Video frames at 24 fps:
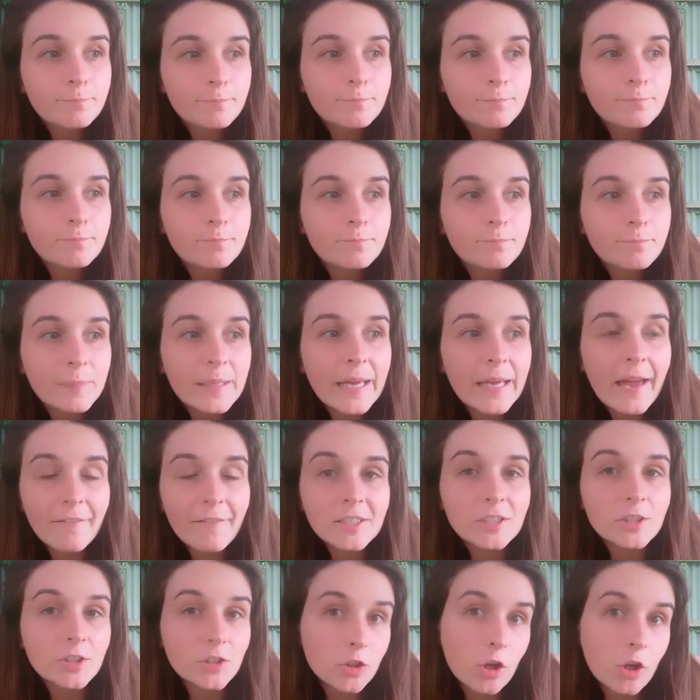be having
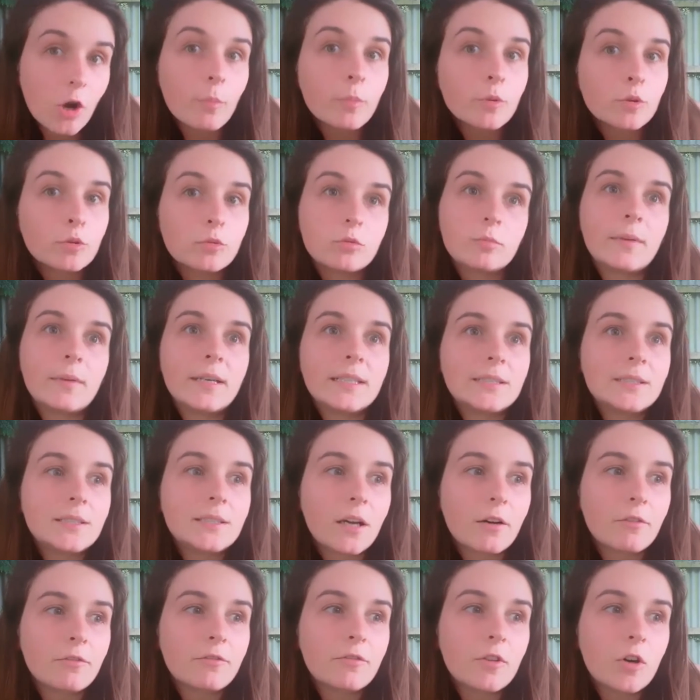to chop all my
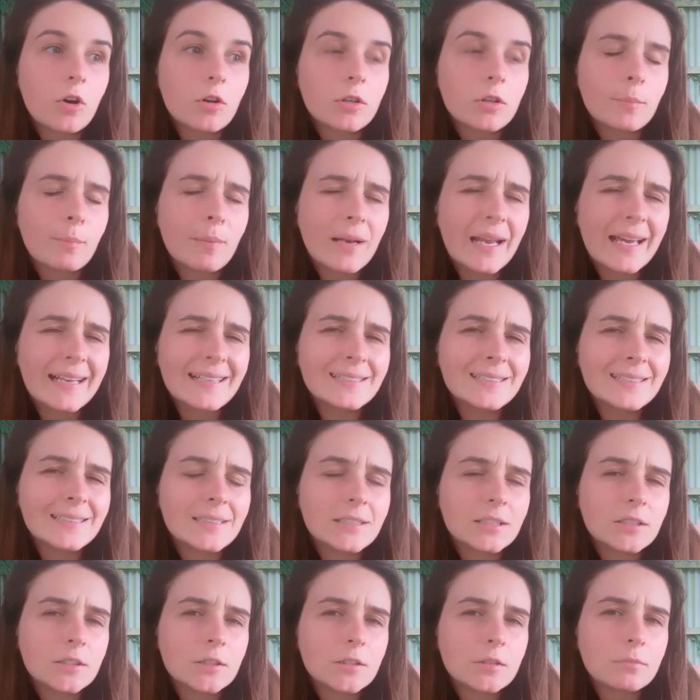stuff on a plate until
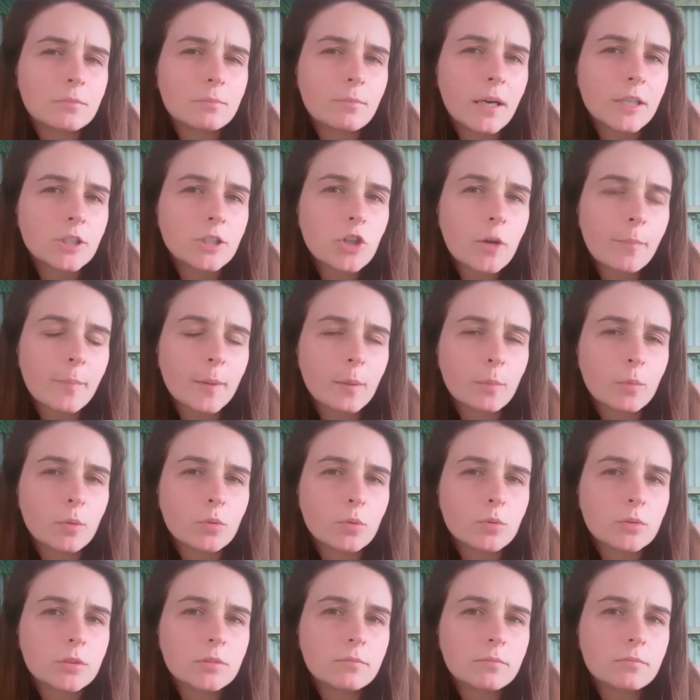my chopping board
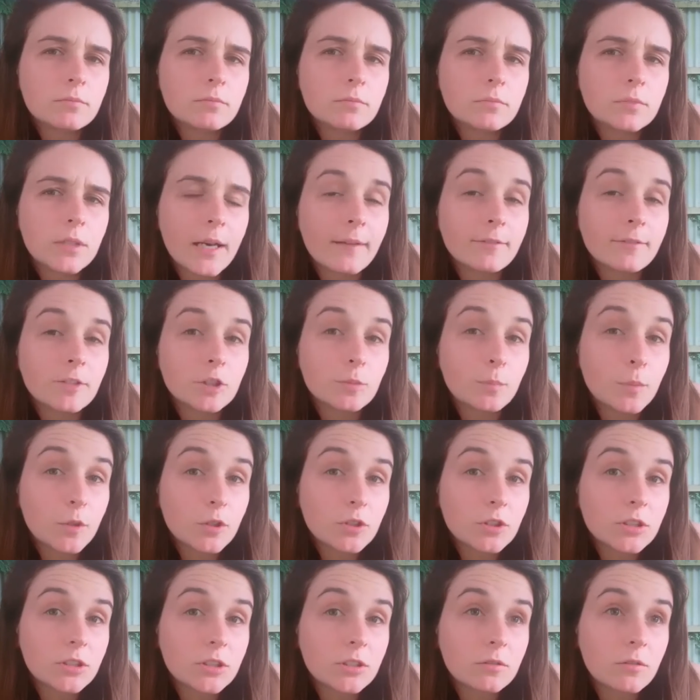that I just
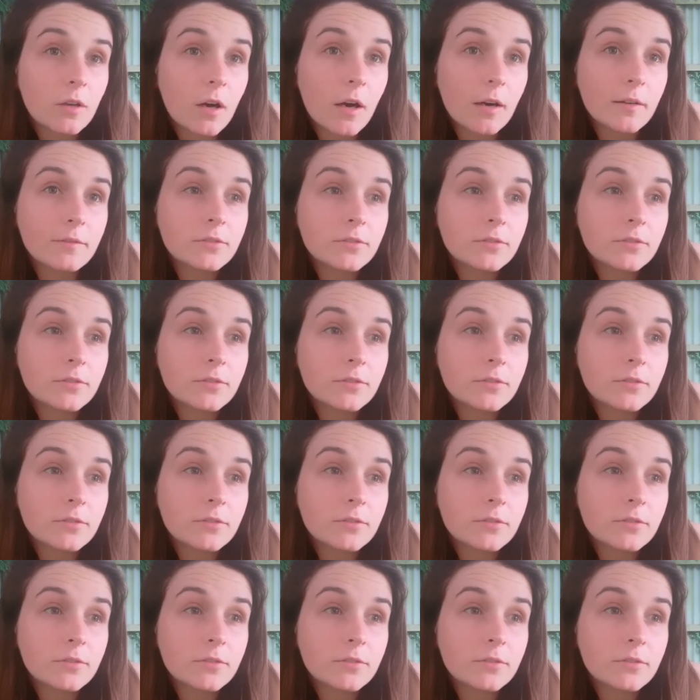purchased arrives.